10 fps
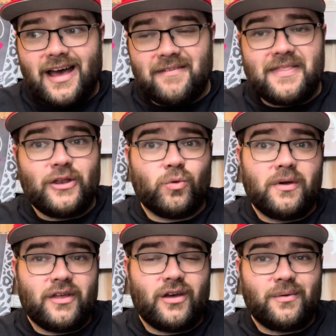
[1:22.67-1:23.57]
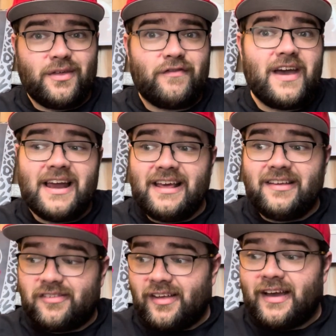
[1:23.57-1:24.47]
ended up with a fairly
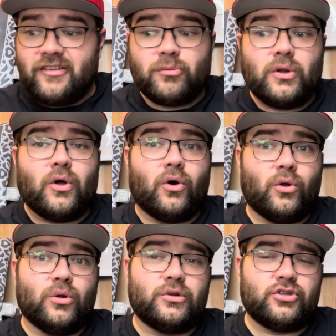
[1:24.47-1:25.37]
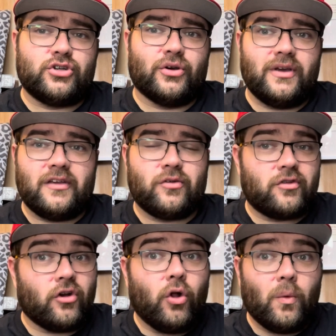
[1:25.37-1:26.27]
sizable haul to show you. So as
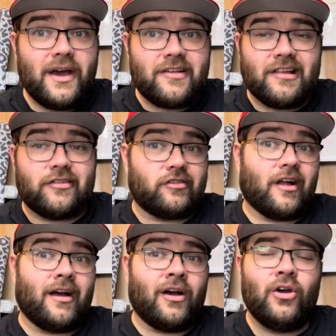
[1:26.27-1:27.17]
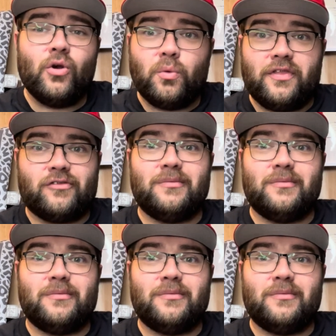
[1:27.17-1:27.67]
always, let's start with some